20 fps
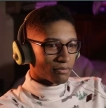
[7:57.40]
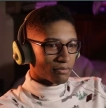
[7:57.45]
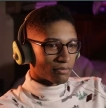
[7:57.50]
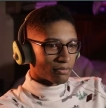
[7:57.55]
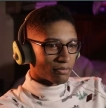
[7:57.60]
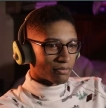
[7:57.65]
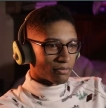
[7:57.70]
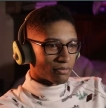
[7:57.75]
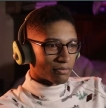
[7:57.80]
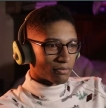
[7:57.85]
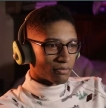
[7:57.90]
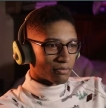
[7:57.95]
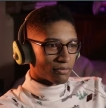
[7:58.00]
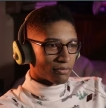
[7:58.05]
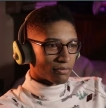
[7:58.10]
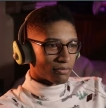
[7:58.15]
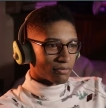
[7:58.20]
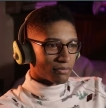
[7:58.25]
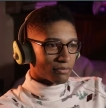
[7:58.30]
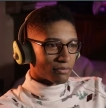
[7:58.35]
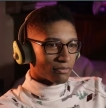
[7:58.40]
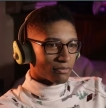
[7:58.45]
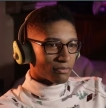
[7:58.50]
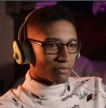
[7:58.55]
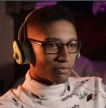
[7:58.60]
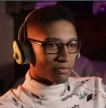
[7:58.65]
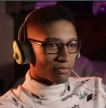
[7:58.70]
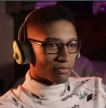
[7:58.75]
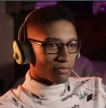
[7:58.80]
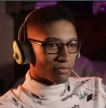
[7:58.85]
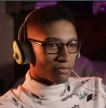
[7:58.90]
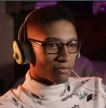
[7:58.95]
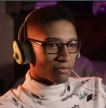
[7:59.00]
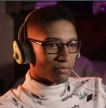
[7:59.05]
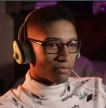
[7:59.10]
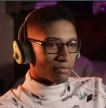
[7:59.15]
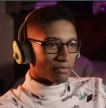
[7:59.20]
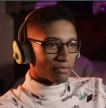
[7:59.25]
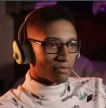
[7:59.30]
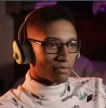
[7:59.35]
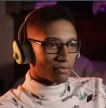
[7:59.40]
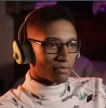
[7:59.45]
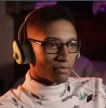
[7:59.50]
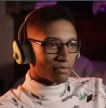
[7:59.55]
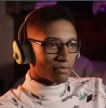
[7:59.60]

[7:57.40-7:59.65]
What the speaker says: (no one is talking)